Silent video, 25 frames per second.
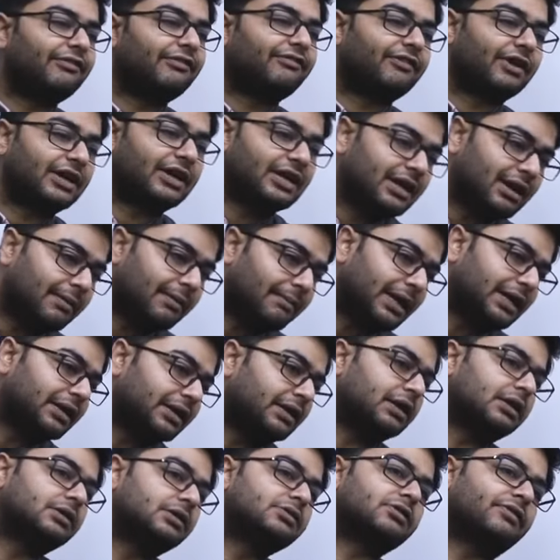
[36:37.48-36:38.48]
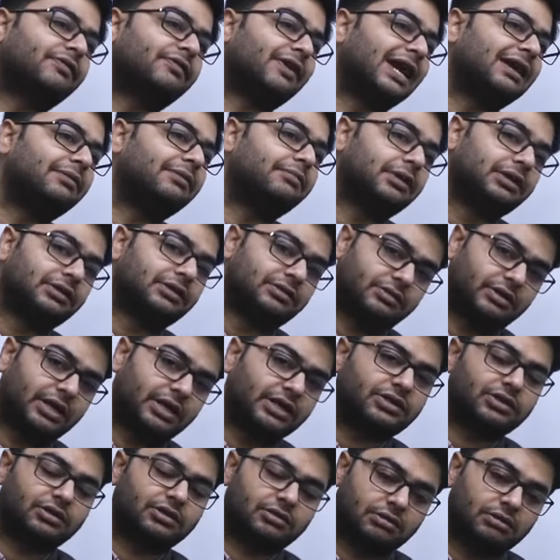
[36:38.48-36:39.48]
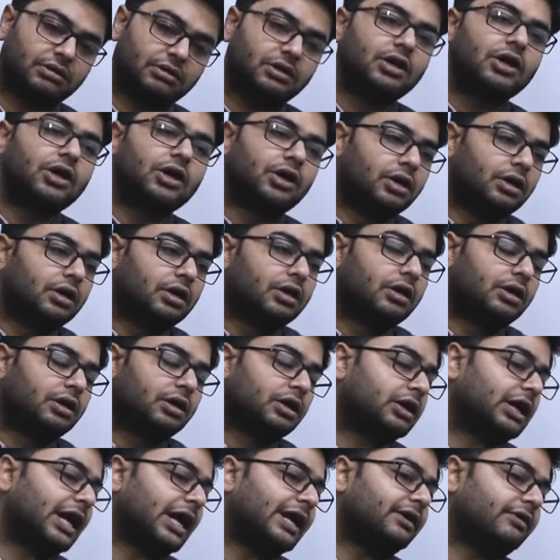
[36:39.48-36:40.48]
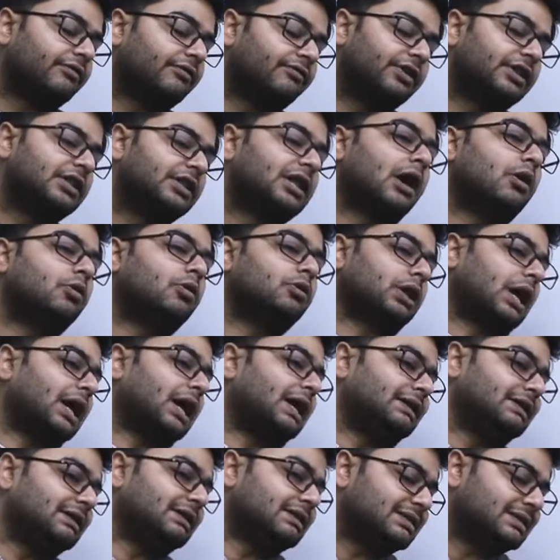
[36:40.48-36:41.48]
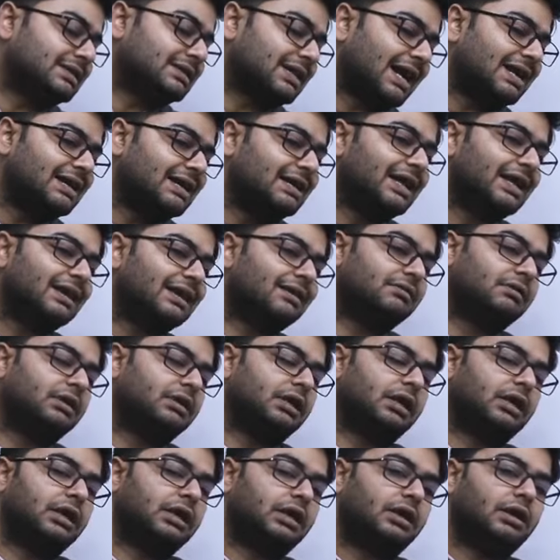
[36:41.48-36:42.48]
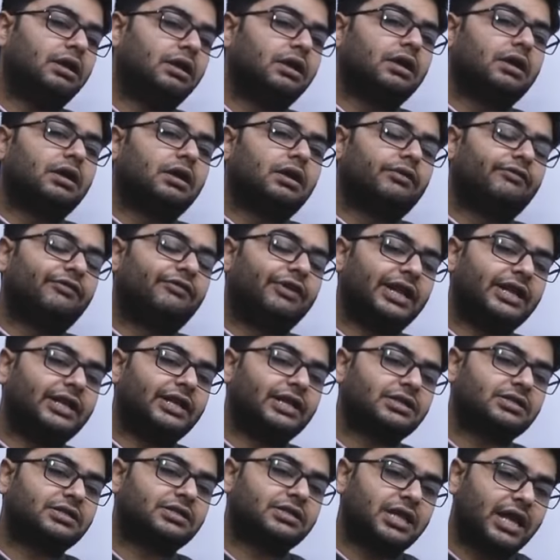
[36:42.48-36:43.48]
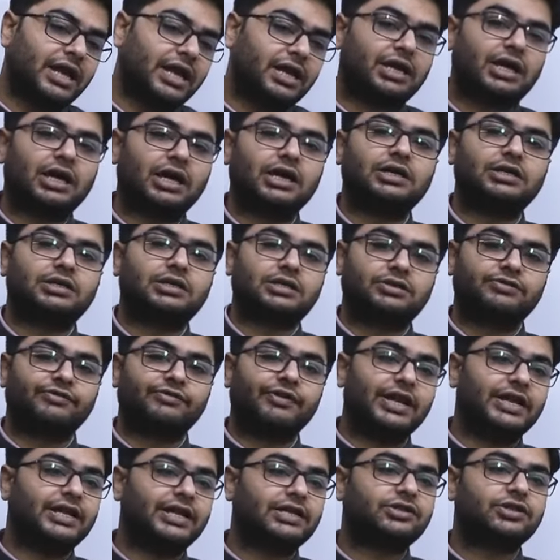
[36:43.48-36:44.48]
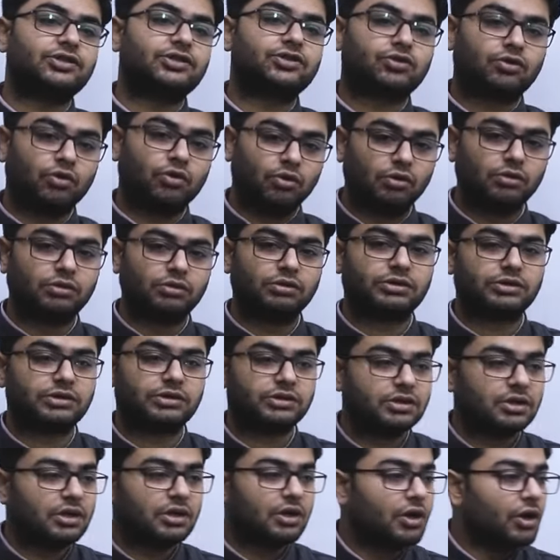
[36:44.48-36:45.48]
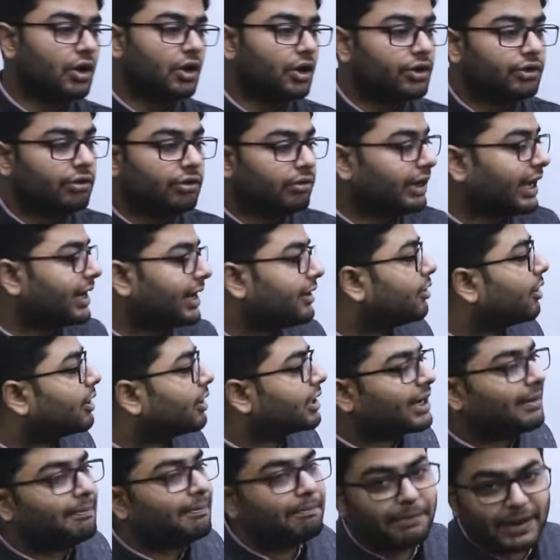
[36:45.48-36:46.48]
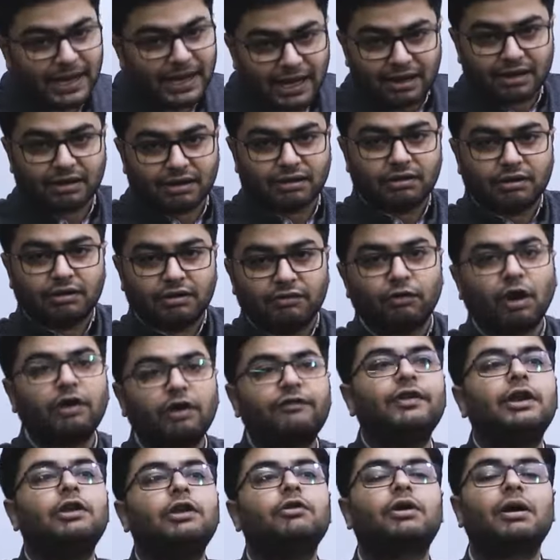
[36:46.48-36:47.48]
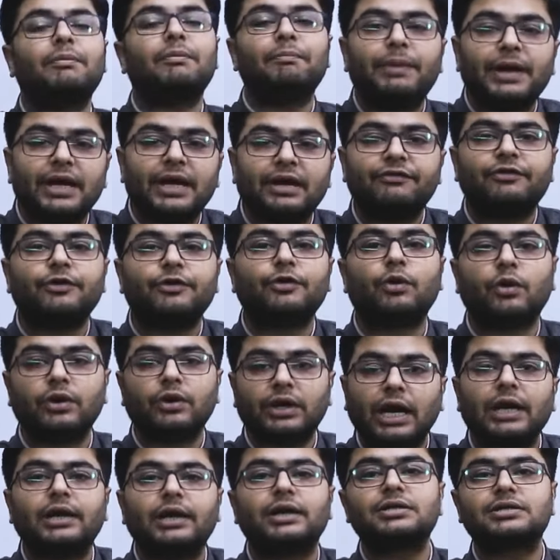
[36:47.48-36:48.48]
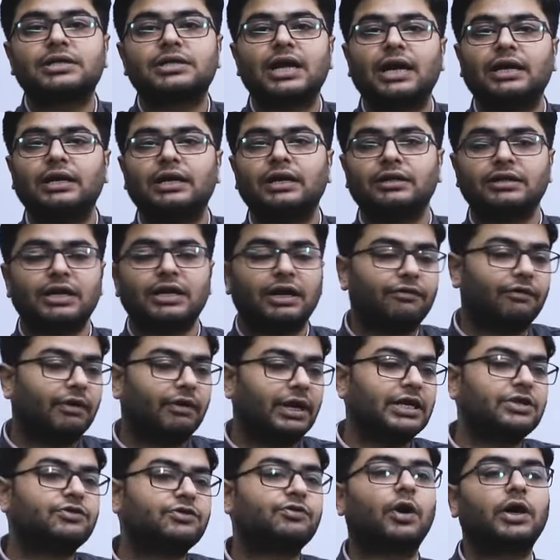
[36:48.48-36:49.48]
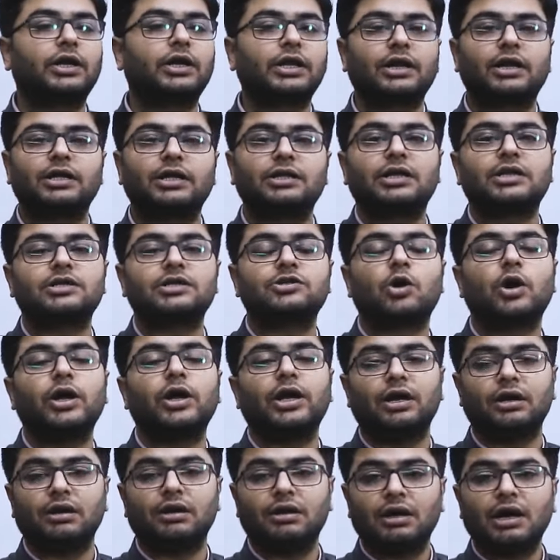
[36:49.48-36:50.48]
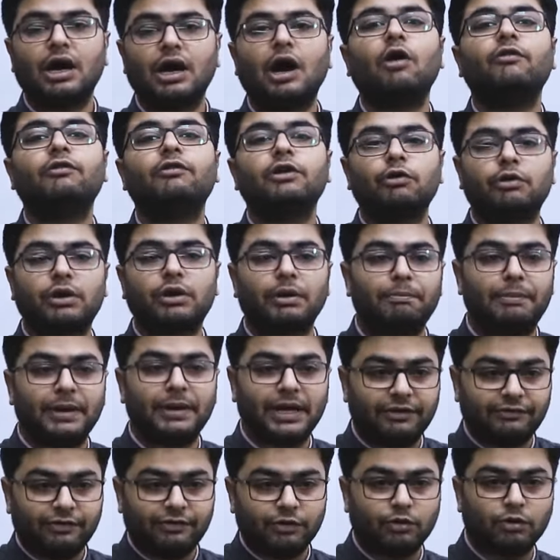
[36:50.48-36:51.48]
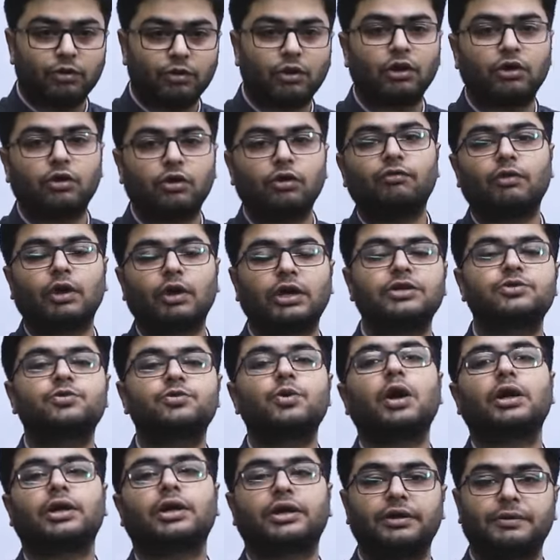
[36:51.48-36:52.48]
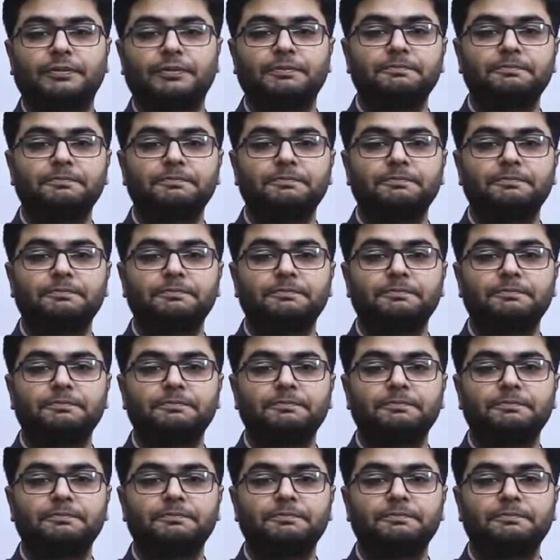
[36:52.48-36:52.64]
the fundamentals of administration, right, without understanding the various thinkers, various schools, you cannot compare. What will you compare if you don't understand that one is water, other is oil? How will you compare if you do not know what is what?